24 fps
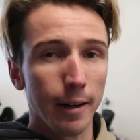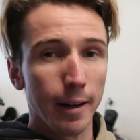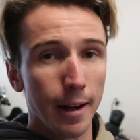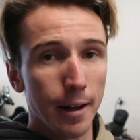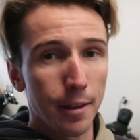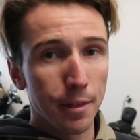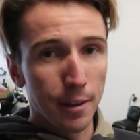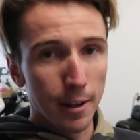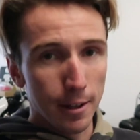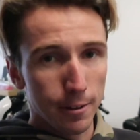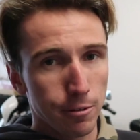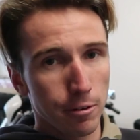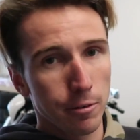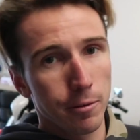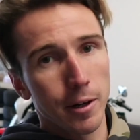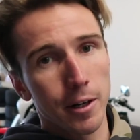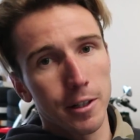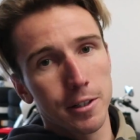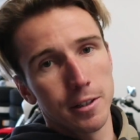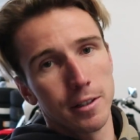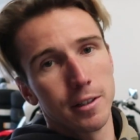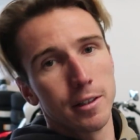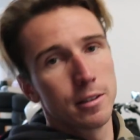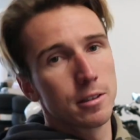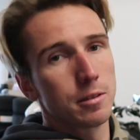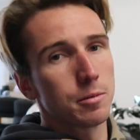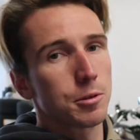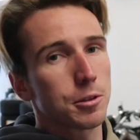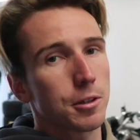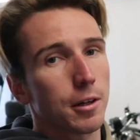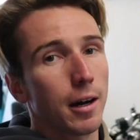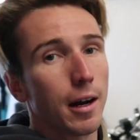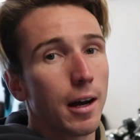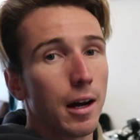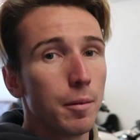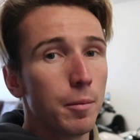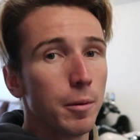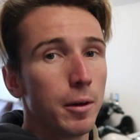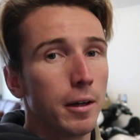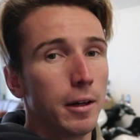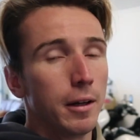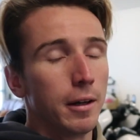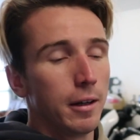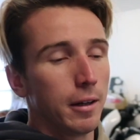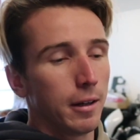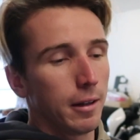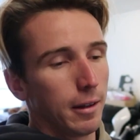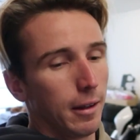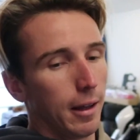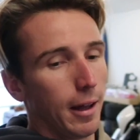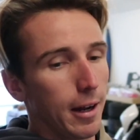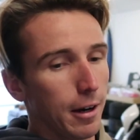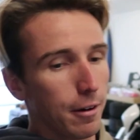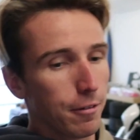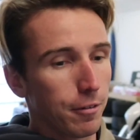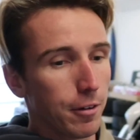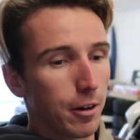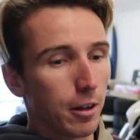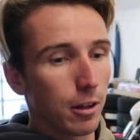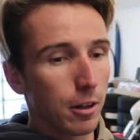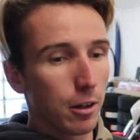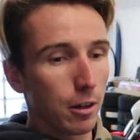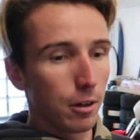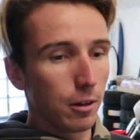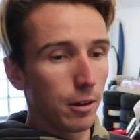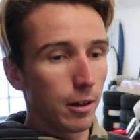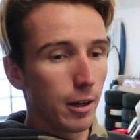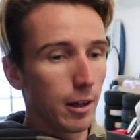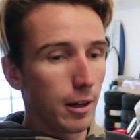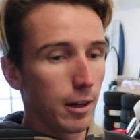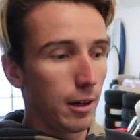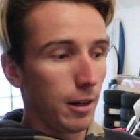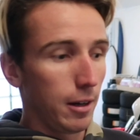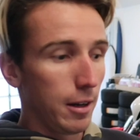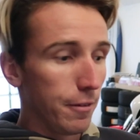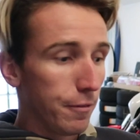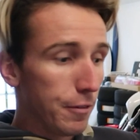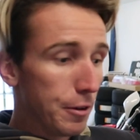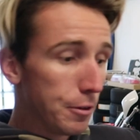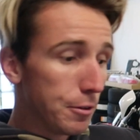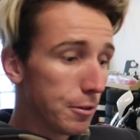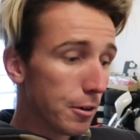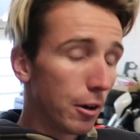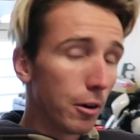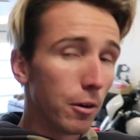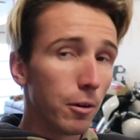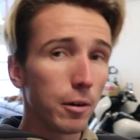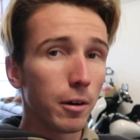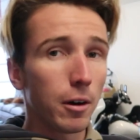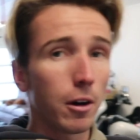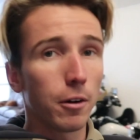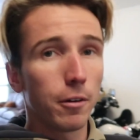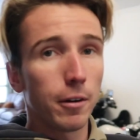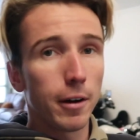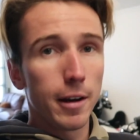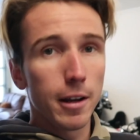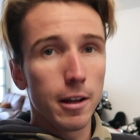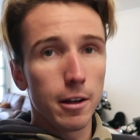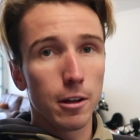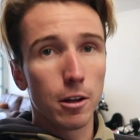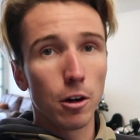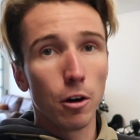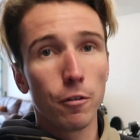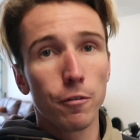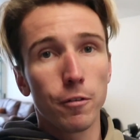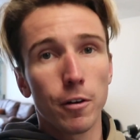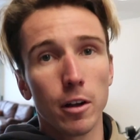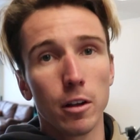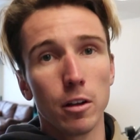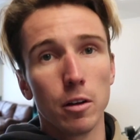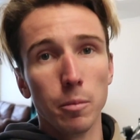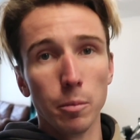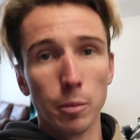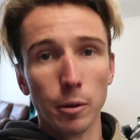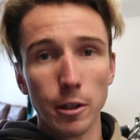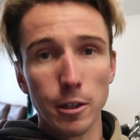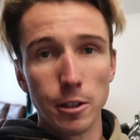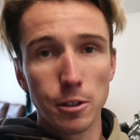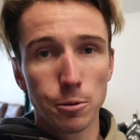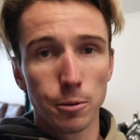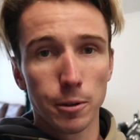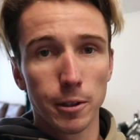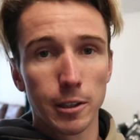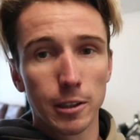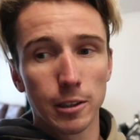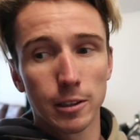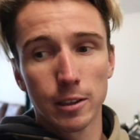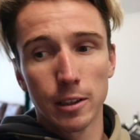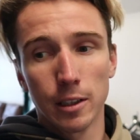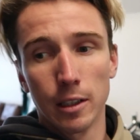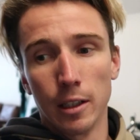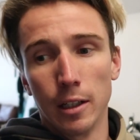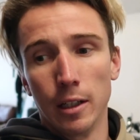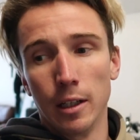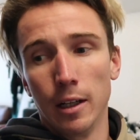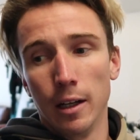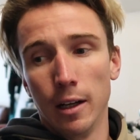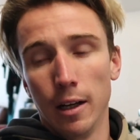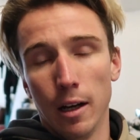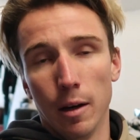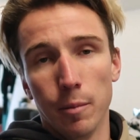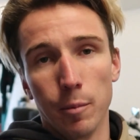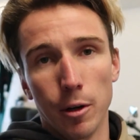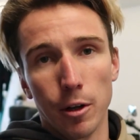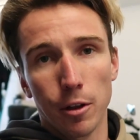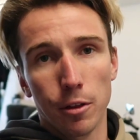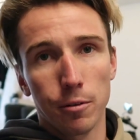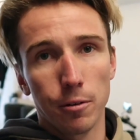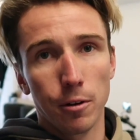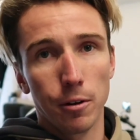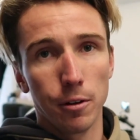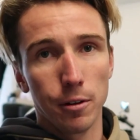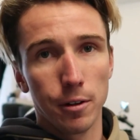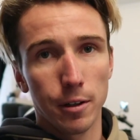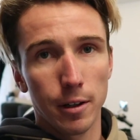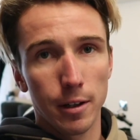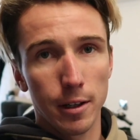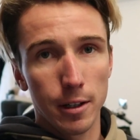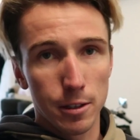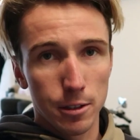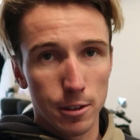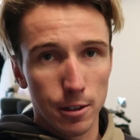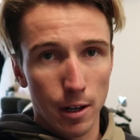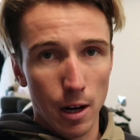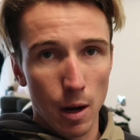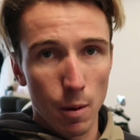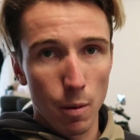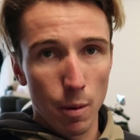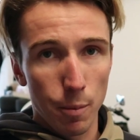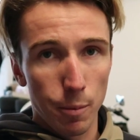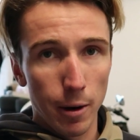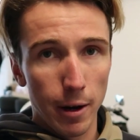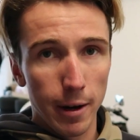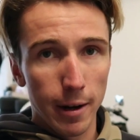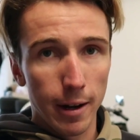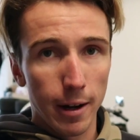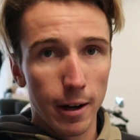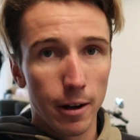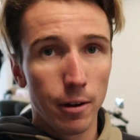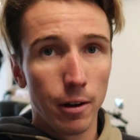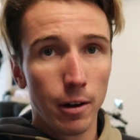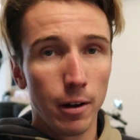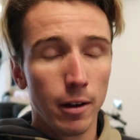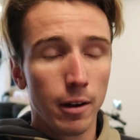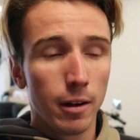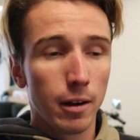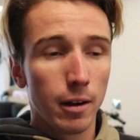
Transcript: Again, thanks for watching. Subscribe, like, follow. If you don't already, go follow Bleachworks. I'm gonna throw the Instagram up right now.